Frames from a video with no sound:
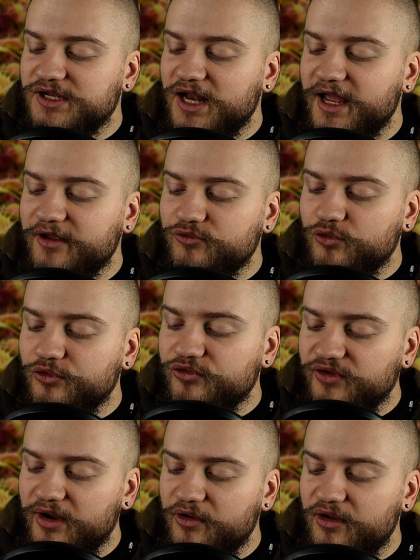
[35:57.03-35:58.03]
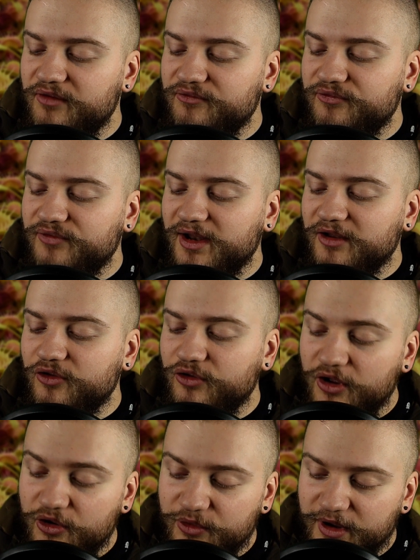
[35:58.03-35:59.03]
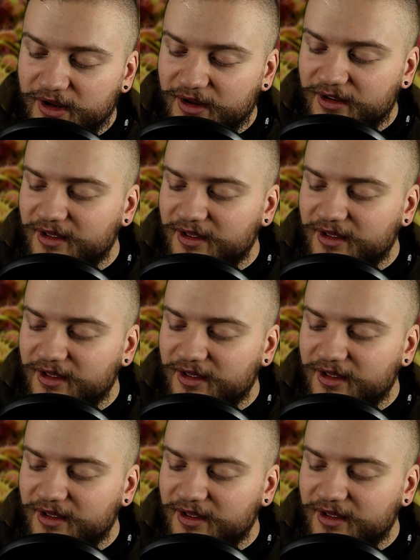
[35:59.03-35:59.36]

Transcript: like Drosera falconeri,